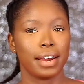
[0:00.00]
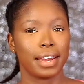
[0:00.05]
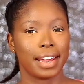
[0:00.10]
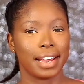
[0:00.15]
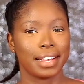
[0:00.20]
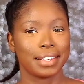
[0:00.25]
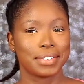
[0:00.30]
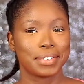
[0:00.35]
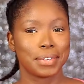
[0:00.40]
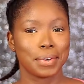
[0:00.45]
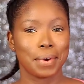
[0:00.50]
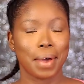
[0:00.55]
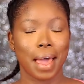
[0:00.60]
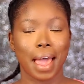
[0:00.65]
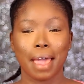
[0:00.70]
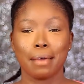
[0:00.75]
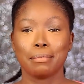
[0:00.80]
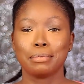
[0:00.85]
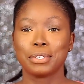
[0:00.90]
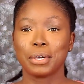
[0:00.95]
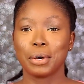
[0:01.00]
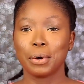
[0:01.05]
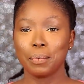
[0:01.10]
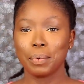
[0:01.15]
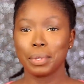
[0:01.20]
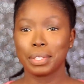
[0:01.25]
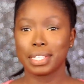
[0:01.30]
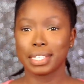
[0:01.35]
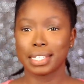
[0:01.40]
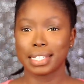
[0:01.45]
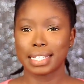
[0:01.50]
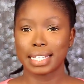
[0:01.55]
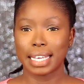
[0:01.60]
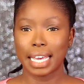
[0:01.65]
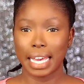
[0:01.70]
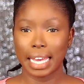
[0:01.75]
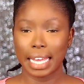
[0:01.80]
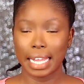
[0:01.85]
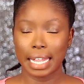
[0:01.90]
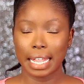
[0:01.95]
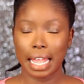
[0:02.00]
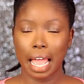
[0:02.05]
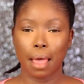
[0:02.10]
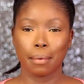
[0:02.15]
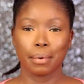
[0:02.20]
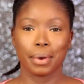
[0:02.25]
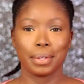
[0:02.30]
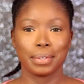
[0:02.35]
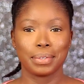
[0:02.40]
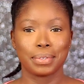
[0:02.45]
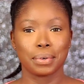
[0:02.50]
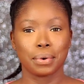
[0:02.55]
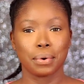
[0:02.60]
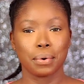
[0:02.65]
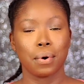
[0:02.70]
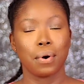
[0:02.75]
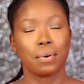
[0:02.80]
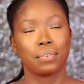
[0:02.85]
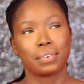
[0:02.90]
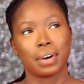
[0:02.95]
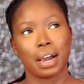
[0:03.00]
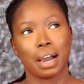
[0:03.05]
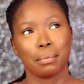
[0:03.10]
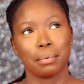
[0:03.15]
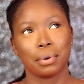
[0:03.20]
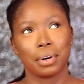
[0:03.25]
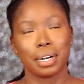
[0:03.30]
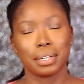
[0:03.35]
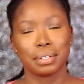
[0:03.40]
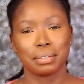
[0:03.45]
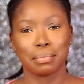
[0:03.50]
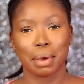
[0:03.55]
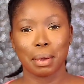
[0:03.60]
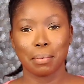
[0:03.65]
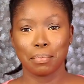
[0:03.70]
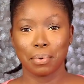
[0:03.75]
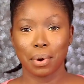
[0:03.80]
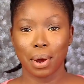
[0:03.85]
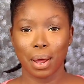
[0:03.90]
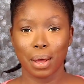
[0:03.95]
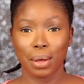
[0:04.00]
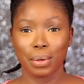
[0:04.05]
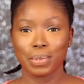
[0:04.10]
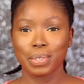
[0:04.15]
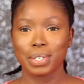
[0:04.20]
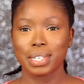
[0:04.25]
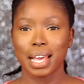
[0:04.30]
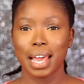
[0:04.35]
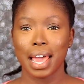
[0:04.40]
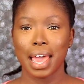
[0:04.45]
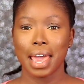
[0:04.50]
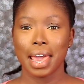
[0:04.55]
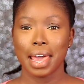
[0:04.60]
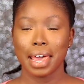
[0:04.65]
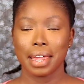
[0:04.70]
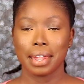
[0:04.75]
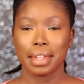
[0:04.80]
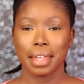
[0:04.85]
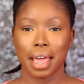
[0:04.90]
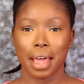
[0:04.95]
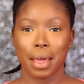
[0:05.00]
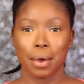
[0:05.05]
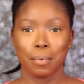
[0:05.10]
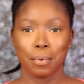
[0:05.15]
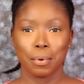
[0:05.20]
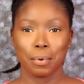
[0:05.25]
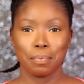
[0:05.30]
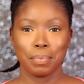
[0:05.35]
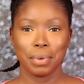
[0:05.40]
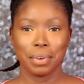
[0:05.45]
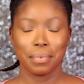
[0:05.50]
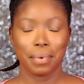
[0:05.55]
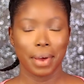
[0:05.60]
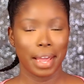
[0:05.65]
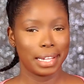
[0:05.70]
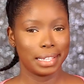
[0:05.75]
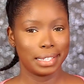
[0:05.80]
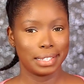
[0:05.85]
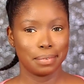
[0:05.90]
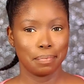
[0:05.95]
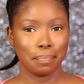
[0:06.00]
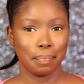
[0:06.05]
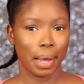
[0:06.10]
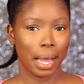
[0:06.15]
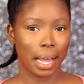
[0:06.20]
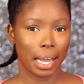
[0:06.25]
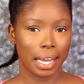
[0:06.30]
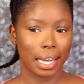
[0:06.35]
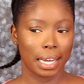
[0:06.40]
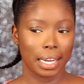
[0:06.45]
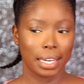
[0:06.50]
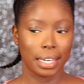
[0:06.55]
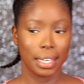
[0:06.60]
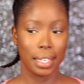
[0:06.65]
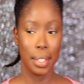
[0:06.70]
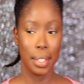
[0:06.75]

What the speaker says: Alright guys, so I'm done with the skin. I'm going to go off camera, do my brows, and I will be right back.